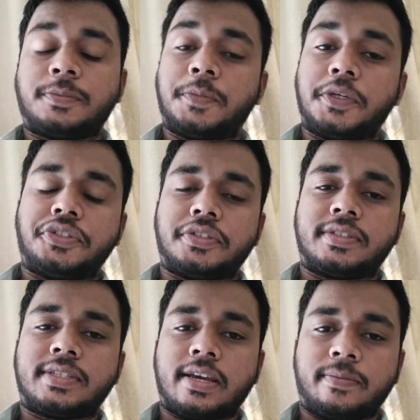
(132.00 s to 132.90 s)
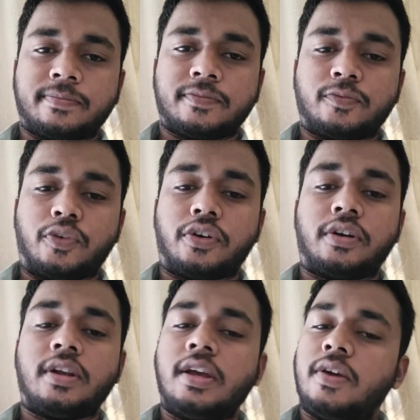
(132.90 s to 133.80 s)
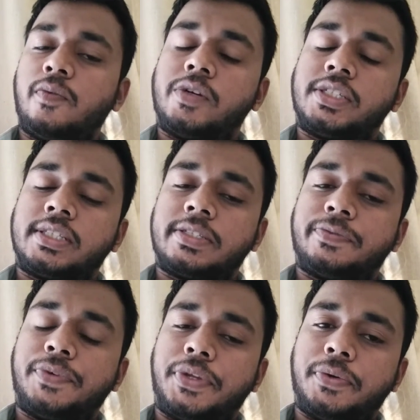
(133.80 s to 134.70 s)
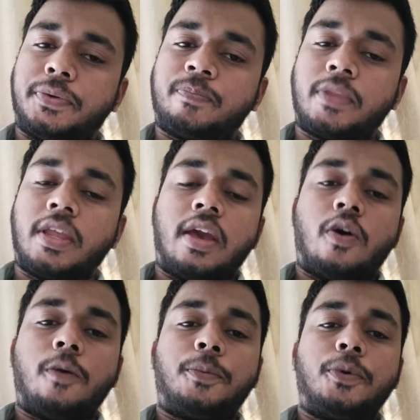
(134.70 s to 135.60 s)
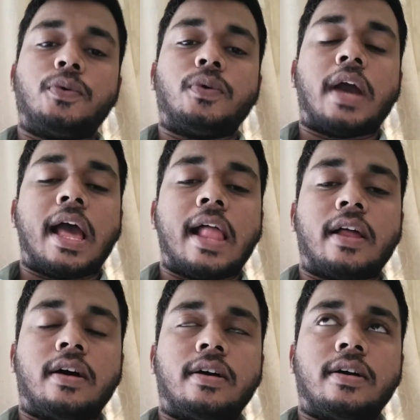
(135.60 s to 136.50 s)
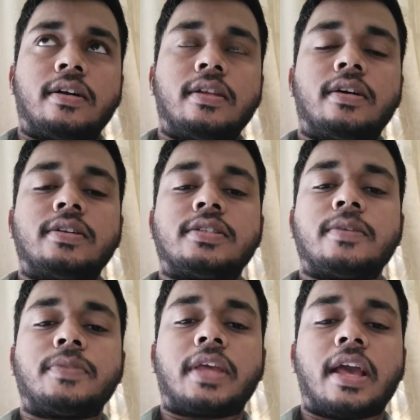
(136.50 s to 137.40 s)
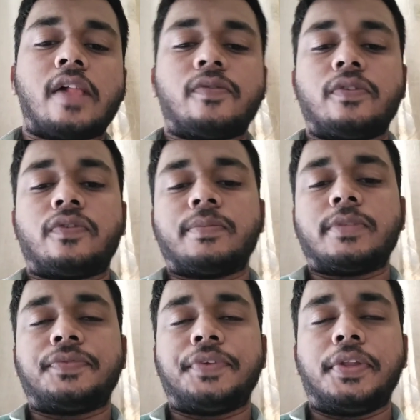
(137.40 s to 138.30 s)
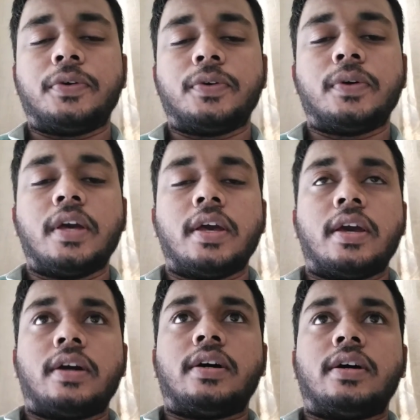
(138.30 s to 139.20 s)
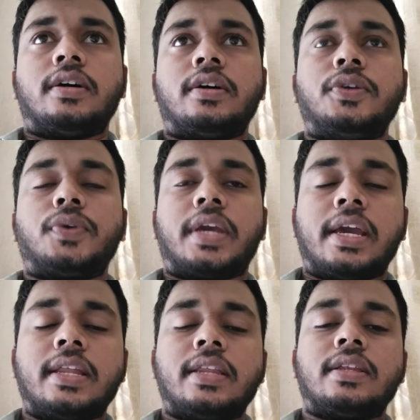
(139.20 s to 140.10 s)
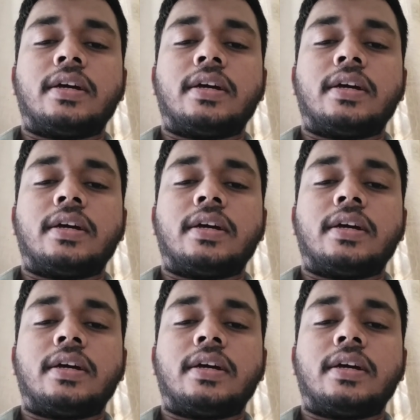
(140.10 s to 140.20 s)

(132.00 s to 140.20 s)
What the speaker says: Precious time for watching this video. Hope you have learned something helpful from this video. You can